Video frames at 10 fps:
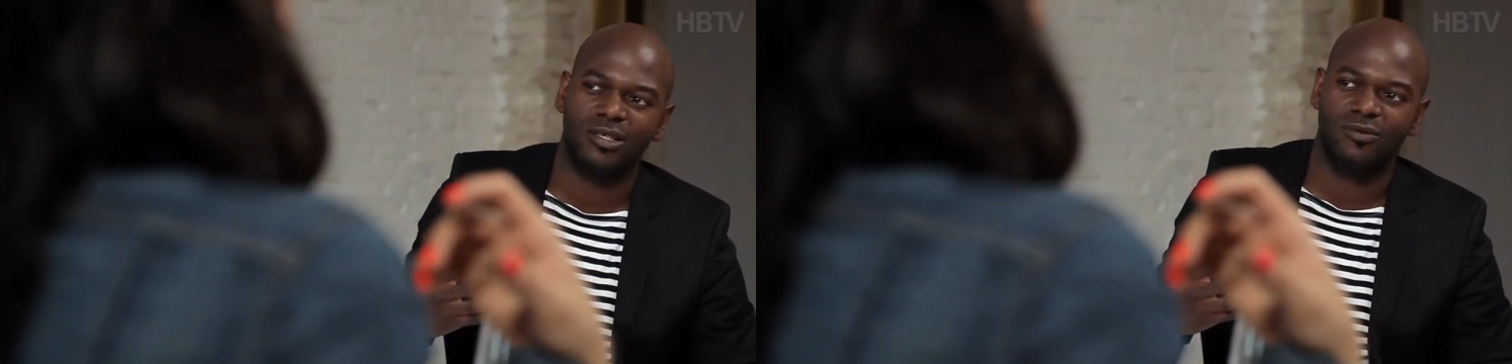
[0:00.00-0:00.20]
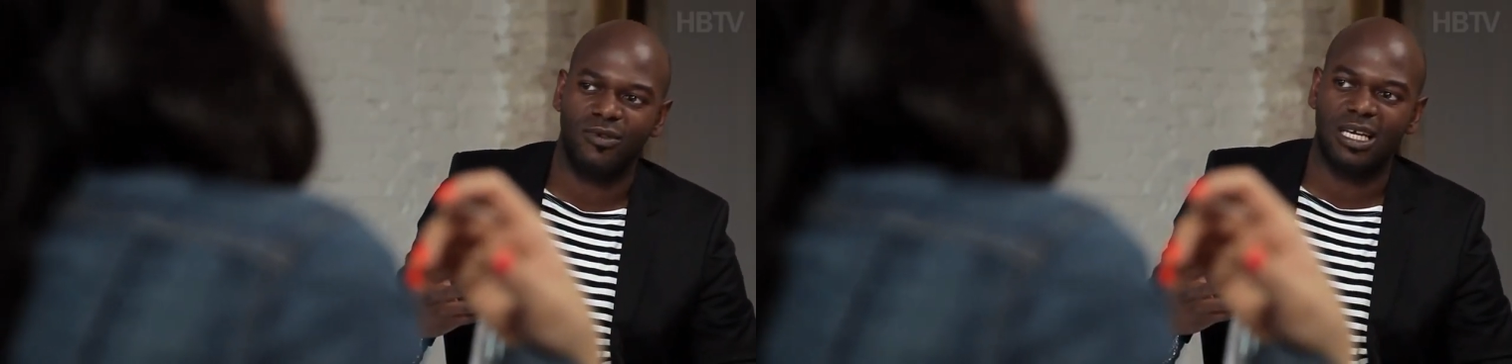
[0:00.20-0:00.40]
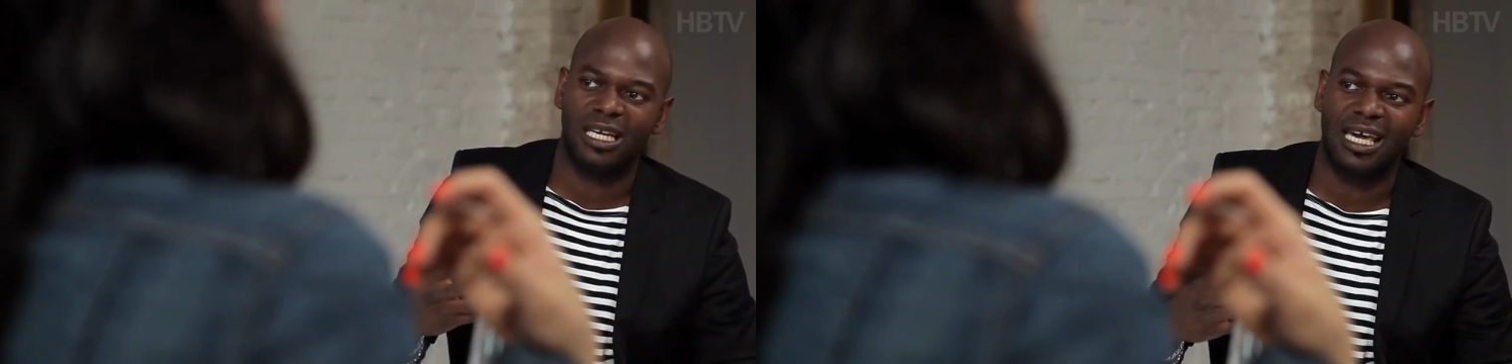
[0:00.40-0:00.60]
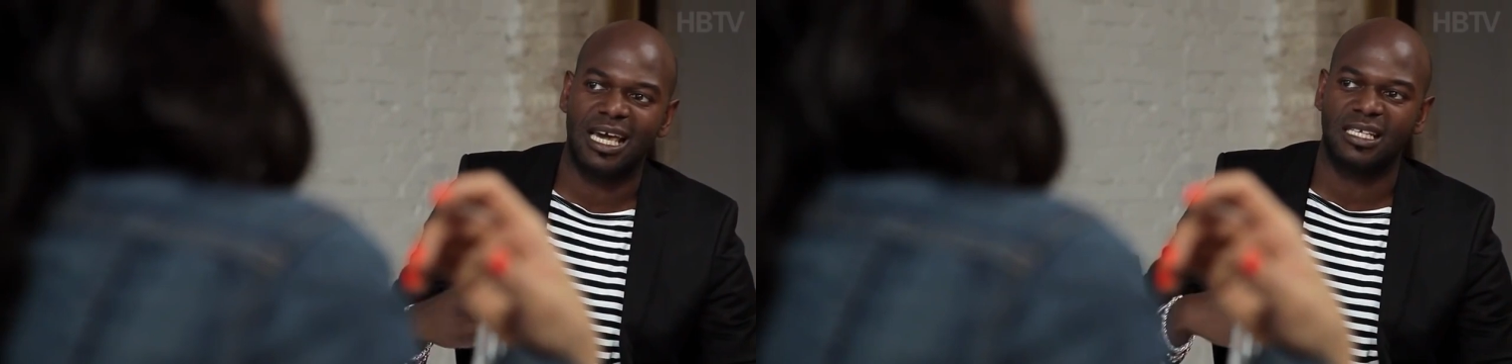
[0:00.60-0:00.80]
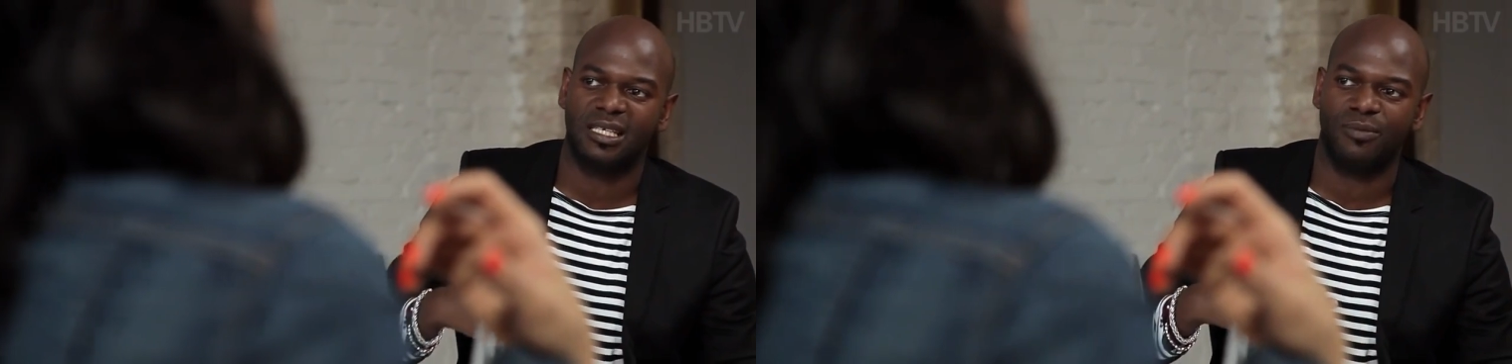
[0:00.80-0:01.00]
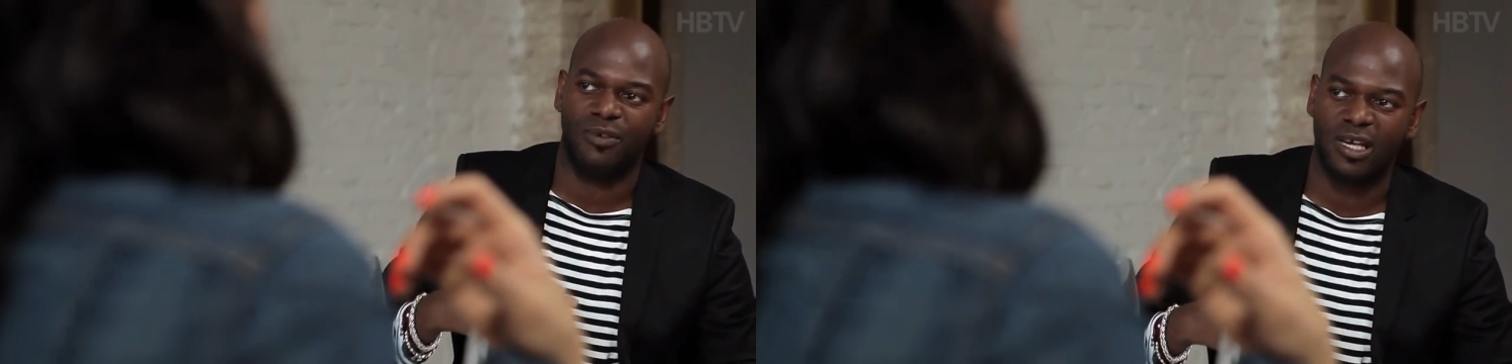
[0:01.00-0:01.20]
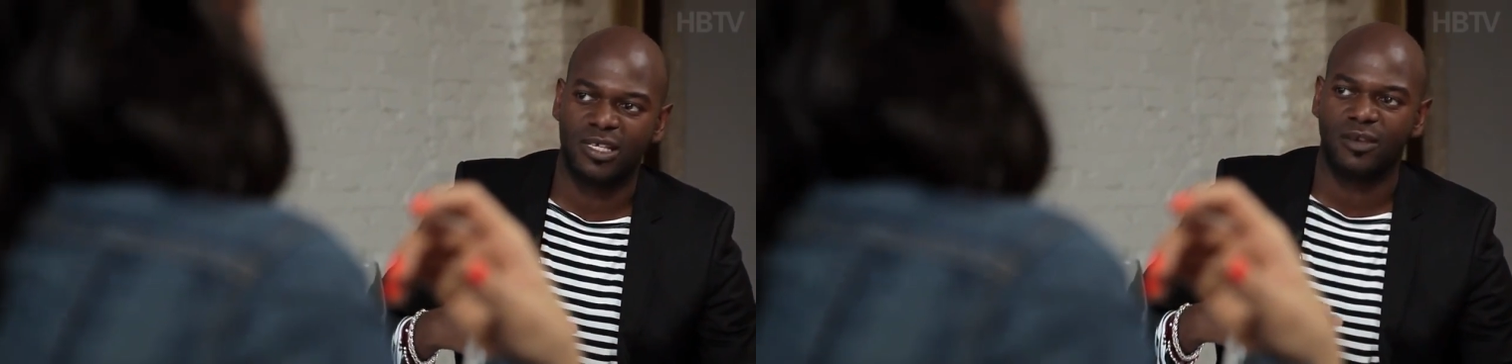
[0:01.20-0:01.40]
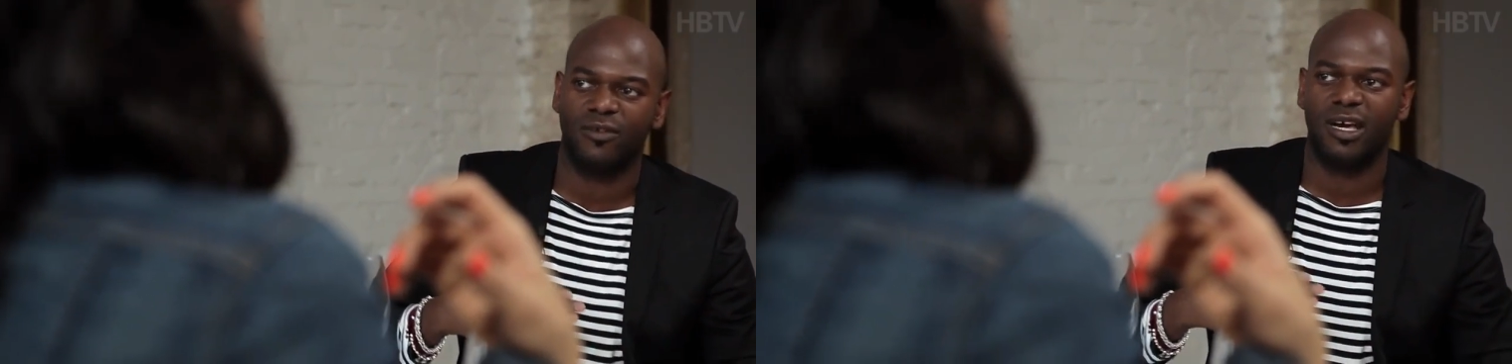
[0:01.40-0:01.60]
to really
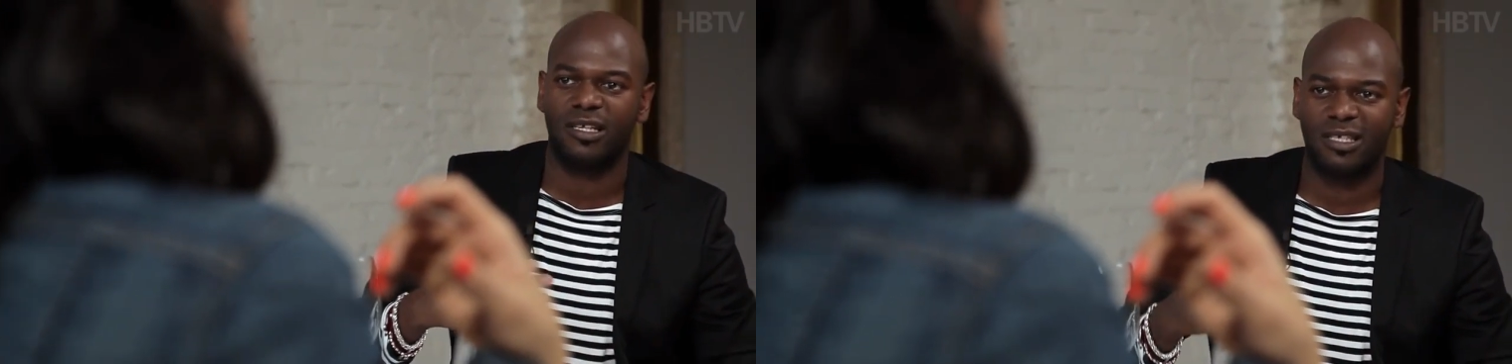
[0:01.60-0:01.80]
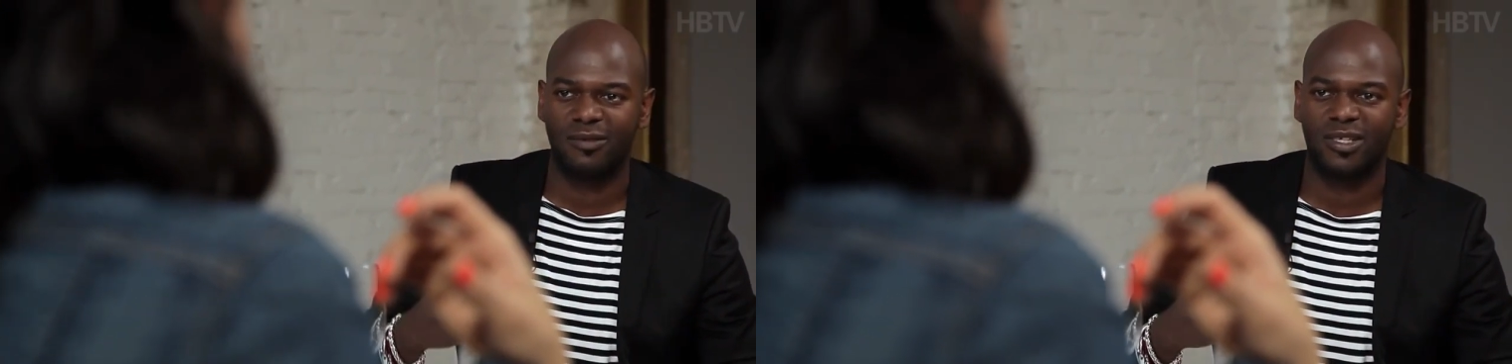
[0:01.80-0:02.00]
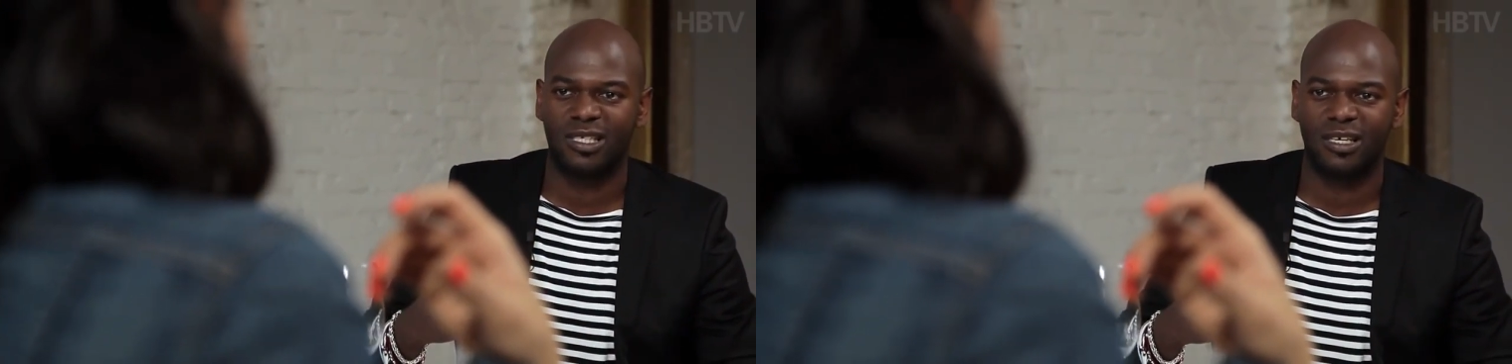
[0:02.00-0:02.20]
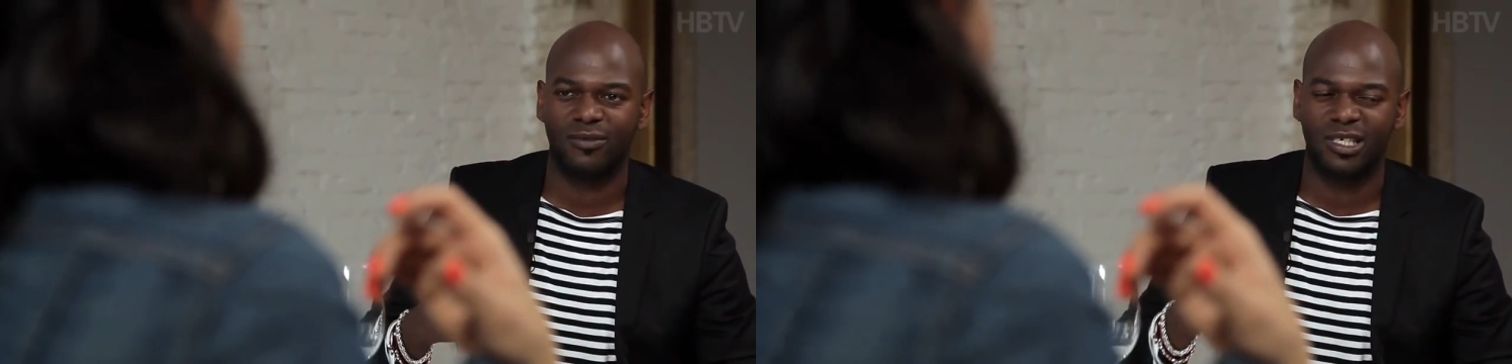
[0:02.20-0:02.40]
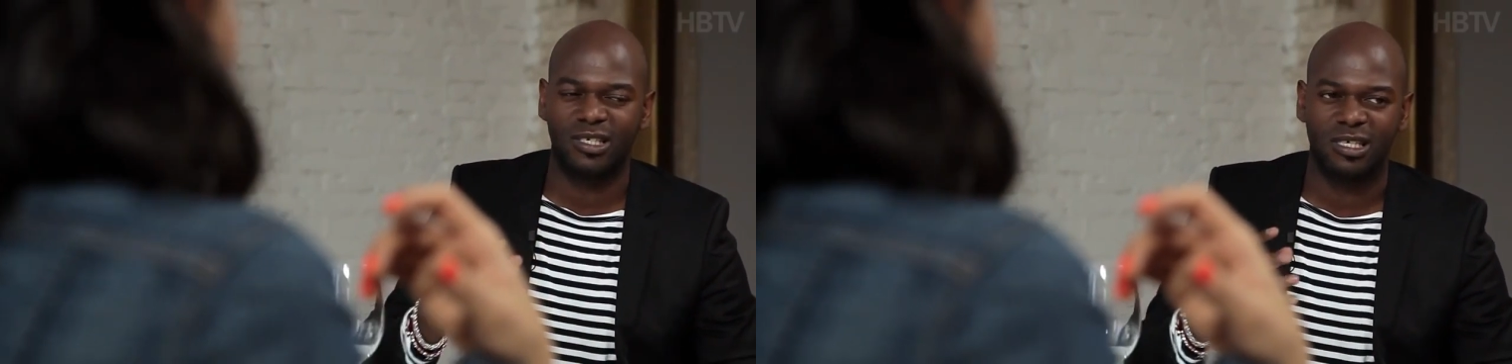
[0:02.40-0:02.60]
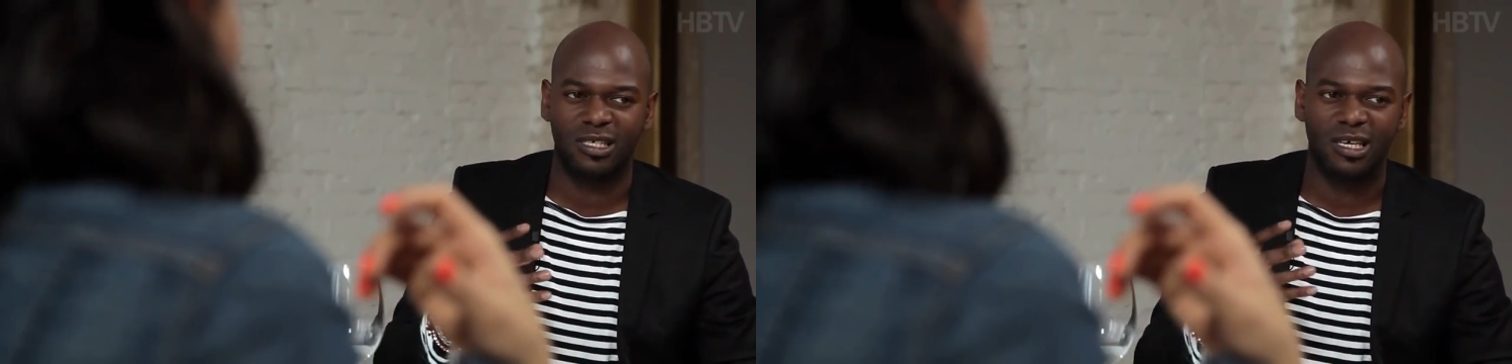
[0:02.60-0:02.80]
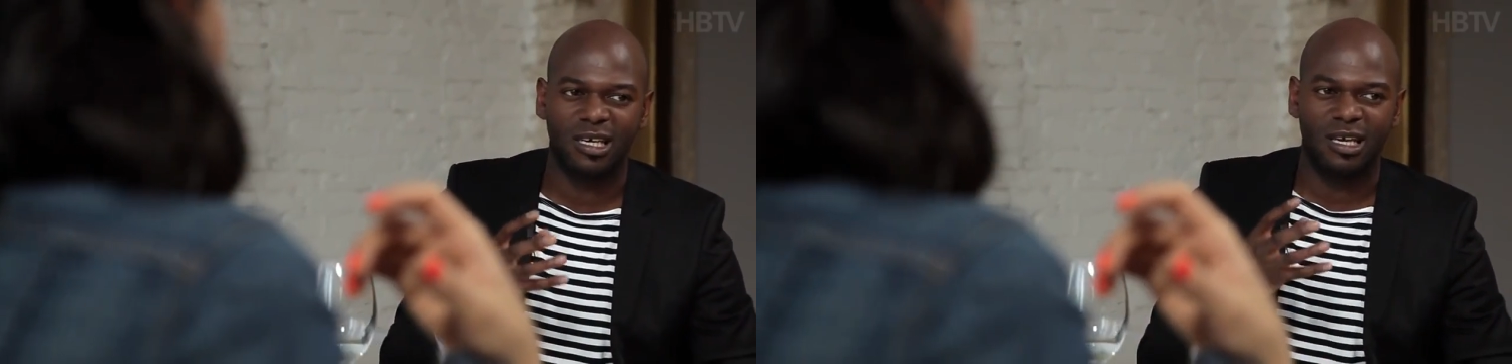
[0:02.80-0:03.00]
express creativity, which is